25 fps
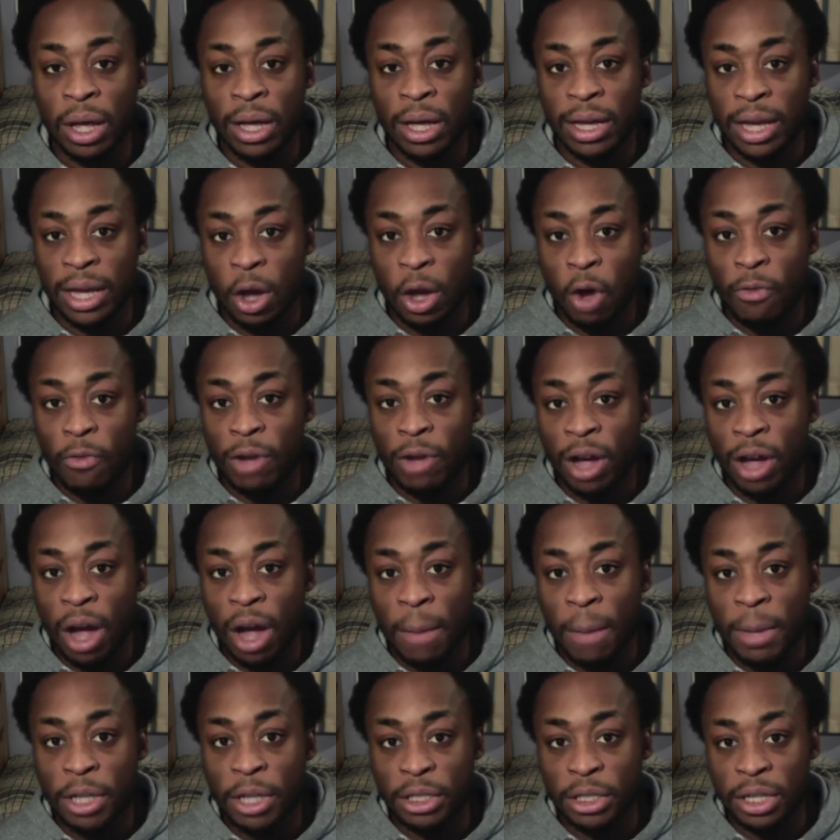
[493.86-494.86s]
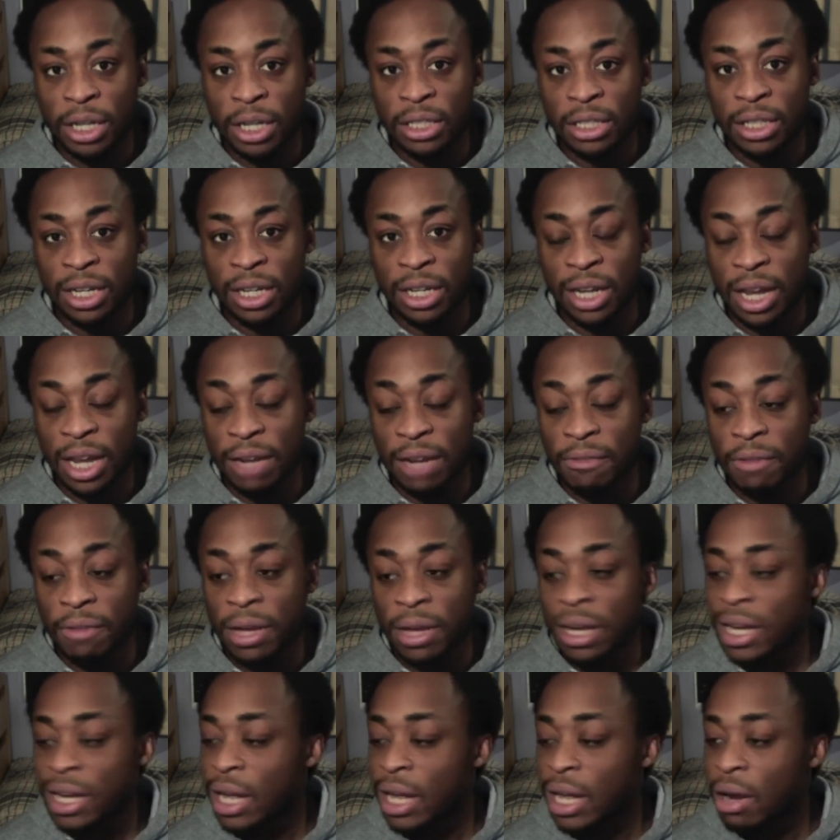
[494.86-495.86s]
overcoming jealousy and envy,
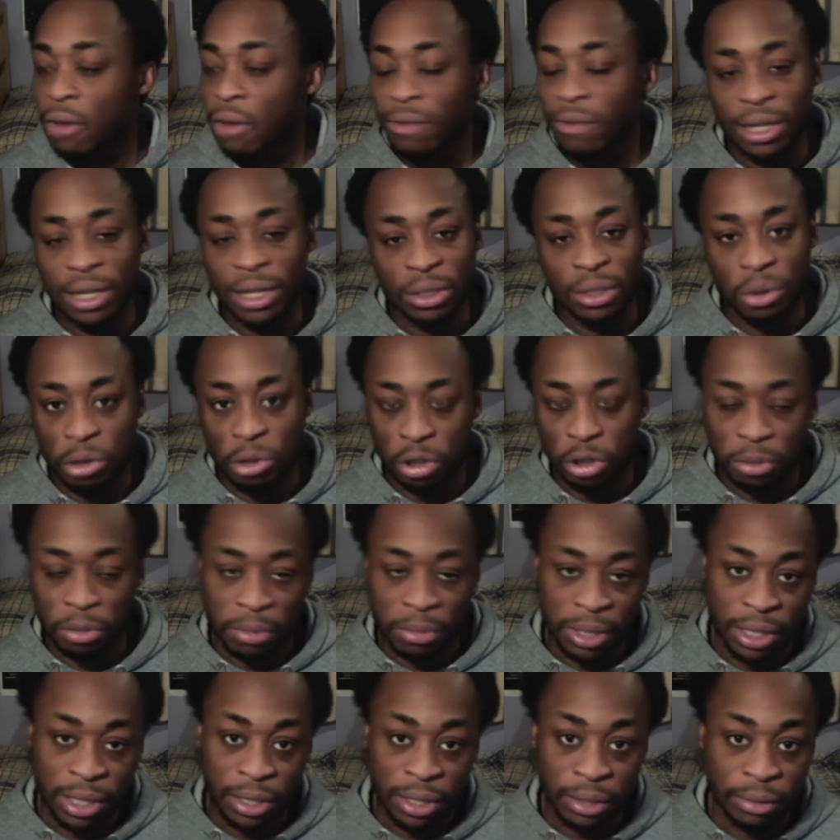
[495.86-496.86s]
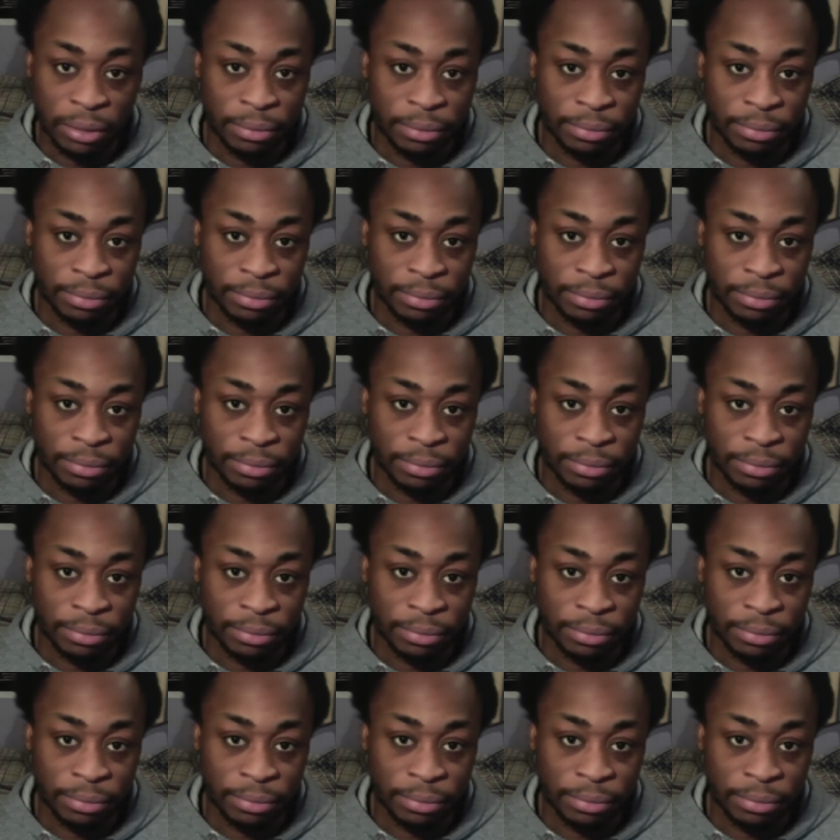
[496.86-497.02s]
get off that social media.